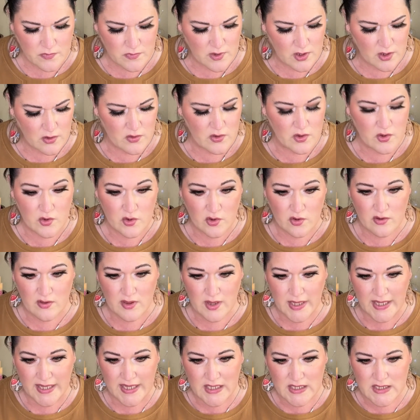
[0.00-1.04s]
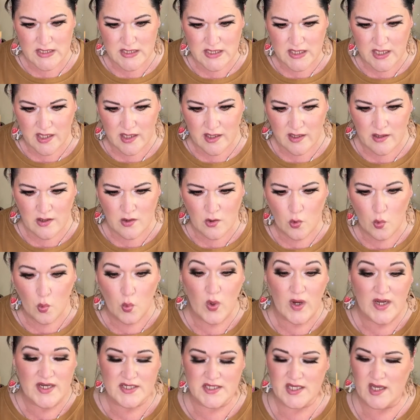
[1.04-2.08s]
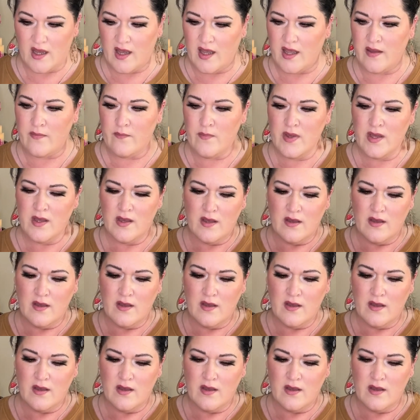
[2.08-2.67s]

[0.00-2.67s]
Lunar Landing one time.